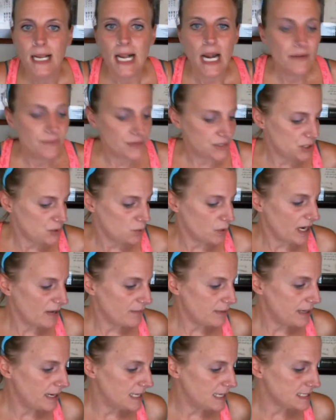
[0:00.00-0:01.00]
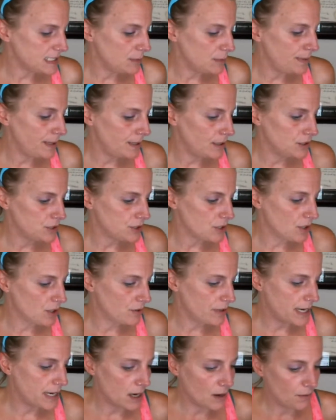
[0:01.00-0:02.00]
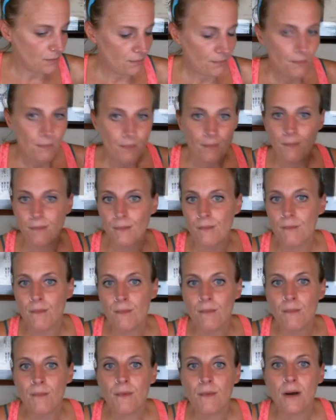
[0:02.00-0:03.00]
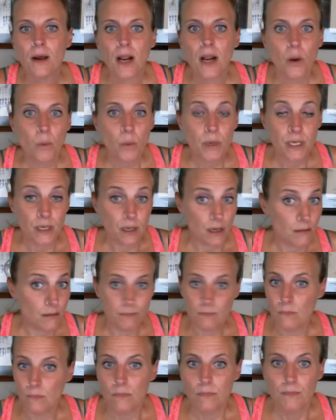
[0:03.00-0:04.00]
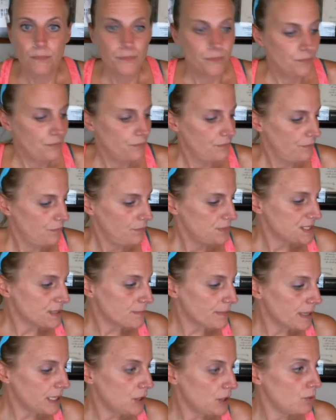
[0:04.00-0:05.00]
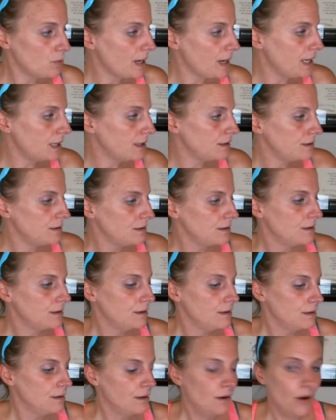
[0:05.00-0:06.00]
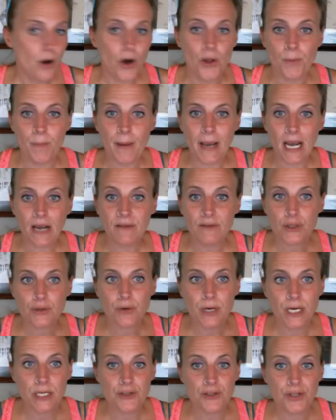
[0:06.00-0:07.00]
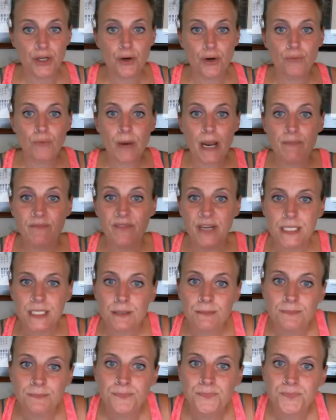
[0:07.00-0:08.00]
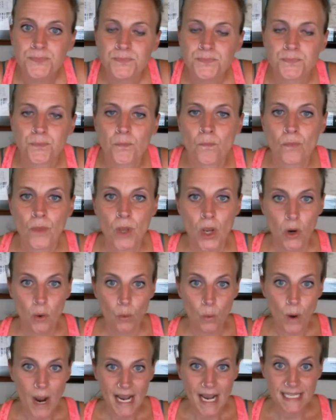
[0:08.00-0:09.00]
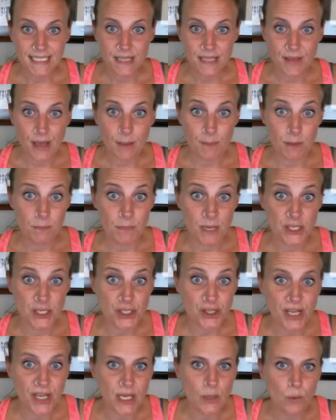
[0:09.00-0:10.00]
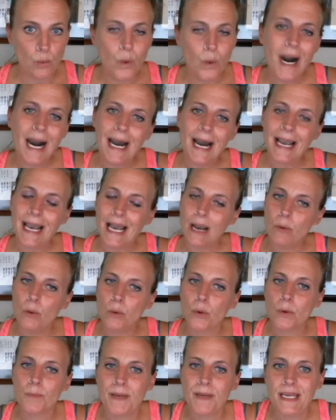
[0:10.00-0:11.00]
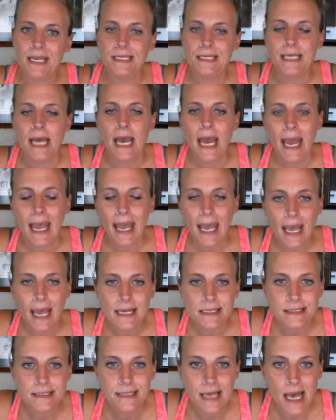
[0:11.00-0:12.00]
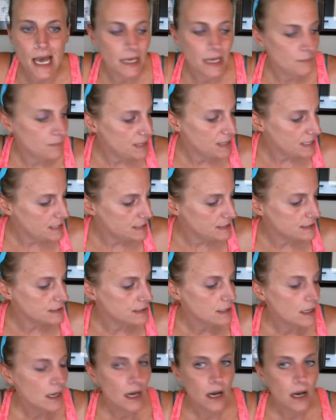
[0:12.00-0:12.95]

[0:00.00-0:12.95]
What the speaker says: And this is what I've been asking parents all around. When somebody who ran on the back of a transgender rape victim, why hasn't that been mentioned? And why, I will repeat, has that piece